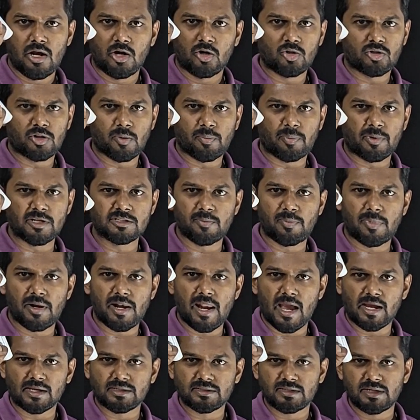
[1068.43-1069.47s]
to the
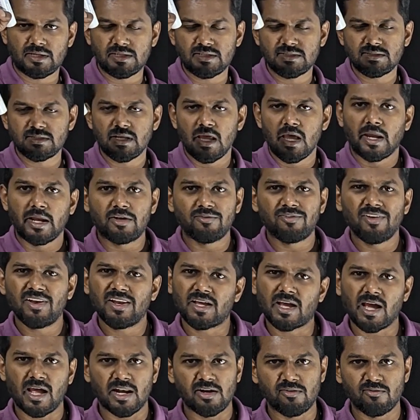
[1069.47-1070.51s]
principal axis, it
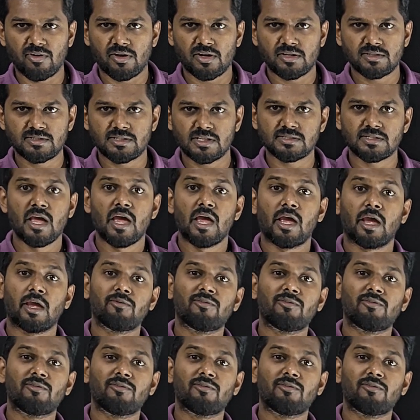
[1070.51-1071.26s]
will converges.